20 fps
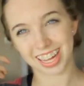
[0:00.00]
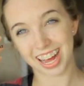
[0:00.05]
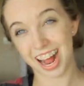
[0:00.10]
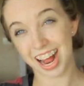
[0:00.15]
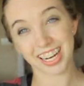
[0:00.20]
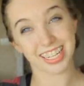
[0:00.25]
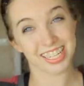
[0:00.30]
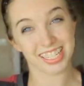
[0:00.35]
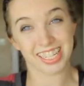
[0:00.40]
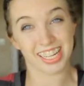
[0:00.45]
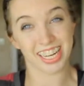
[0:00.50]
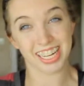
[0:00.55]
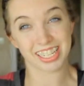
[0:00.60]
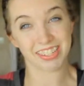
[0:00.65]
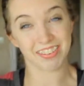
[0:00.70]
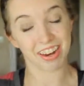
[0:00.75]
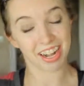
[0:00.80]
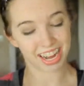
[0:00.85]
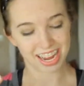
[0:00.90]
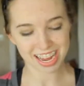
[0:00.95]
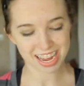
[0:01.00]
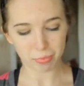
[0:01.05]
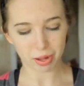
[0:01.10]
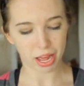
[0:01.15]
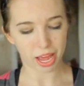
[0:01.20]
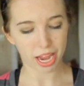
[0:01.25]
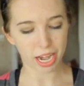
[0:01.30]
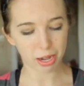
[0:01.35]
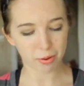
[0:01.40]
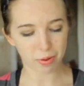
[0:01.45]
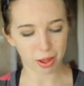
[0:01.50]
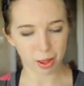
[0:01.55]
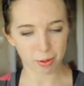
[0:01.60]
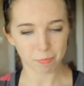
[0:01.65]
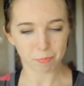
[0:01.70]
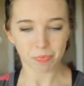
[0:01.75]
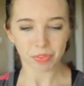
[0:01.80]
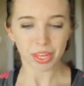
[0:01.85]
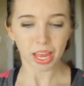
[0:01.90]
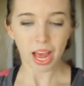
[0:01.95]
I just think it's funny. But
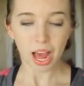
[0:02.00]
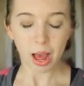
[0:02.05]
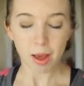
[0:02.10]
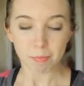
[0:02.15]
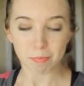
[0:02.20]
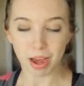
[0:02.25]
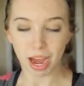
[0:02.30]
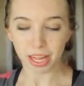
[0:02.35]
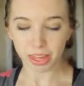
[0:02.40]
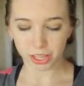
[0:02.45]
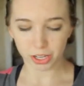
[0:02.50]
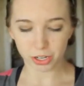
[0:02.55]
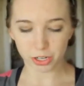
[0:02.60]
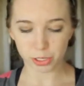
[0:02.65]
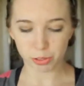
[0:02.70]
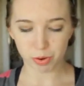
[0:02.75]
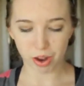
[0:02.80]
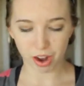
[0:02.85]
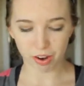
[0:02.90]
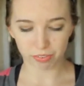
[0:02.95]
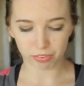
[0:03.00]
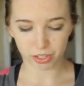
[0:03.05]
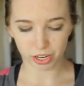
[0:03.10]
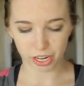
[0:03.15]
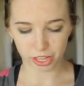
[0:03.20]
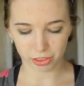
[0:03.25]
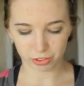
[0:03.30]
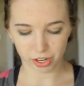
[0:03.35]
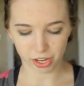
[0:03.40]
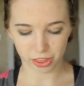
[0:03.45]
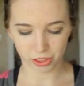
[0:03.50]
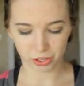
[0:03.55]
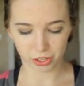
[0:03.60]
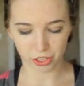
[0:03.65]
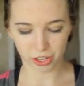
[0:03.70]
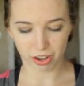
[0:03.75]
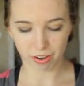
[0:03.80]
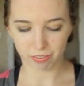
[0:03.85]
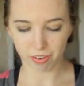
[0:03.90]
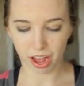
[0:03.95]
anyway, Matthew 12:33 through
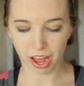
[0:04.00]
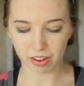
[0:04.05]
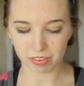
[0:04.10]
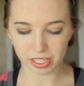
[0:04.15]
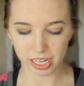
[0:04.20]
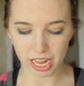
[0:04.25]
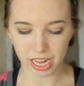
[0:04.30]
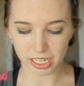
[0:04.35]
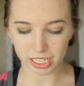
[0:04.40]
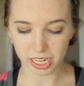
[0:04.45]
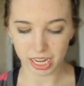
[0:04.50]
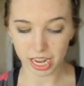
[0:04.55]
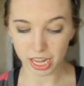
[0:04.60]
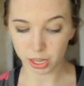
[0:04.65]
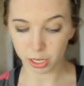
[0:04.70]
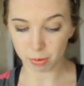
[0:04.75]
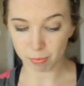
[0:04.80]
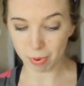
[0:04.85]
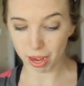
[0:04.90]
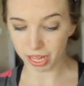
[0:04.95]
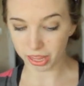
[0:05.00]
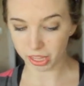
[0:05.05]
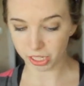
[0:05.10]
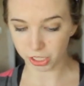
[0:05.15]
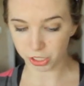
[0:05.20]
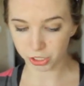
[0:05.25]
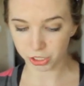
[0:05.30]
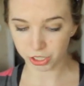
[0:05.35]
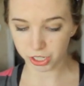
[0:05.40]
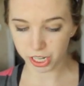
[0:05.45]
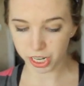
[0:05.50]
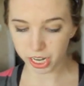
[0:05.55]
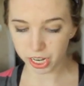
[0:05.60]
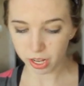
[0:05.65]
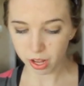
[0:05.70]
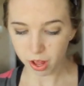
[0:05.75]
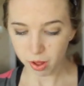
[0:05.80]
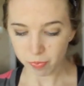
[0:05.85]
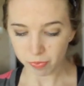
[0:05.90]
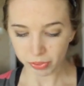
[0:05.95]
35 says, either make the
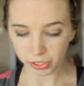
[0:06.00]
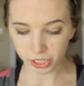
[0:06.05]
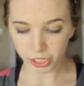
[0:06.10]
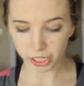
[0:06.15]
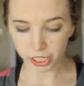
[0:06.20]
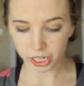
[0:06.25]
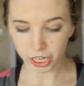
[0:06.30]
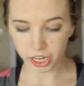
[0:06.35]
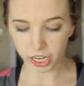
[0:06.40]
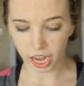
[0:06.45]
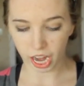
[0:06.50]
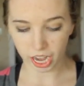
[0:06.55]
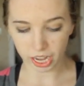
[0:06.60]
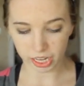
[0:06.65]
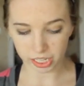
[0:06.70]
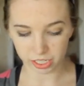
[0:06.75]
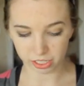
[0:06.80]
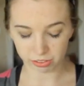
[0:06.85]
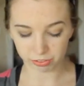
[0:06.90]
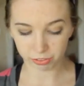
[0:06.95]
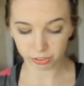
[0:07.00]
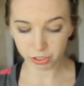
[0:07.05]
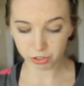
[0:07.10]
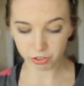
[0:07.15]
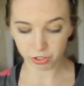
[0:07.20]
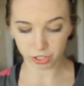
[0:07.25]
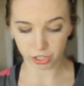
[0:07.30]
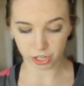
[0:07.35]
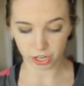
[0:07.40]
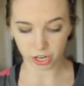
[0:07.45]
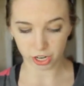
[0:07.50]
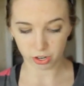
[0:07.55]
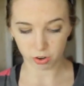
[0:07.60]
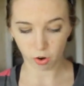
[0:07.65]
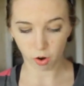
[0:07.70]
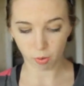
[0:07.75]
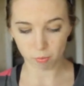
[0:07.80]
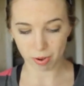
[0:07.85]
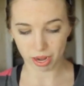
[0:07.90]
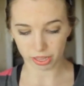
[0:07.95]
tree good and its fruit good,
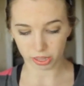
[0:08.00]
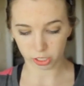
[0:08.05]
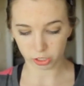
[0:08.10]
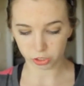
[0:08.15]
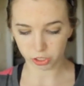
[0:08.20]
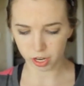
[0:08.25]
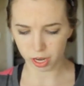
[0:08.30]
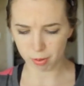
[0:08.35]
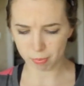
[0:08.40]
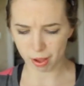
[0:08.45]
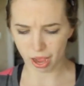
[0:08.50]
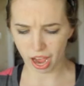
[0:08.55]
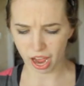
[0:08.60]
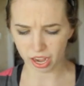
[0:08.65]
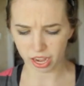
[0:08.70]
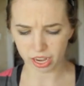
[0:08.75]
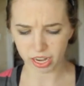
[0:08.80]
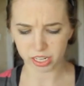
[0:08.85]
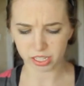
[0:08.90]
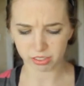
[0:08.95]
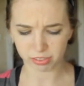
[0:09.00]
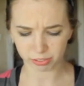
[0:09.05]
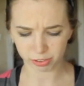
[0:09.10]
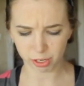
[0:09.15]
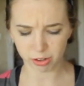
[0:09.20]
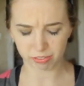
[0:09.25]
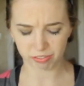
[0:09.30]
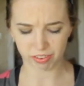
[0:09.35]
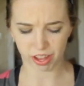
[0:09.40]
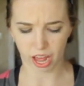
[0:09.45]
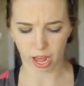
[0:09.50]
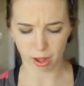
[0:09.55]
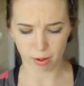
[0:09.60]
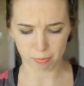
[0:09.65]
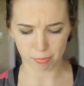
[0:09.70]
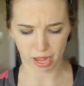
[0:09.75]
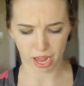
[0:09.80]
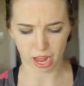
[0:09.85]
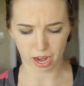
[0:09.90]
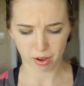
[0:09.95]
or make the tree bad and its fruit
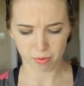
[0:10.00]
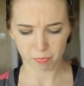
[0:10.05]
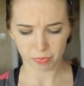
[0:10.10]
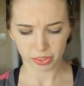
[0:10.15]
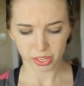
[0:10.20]
bad.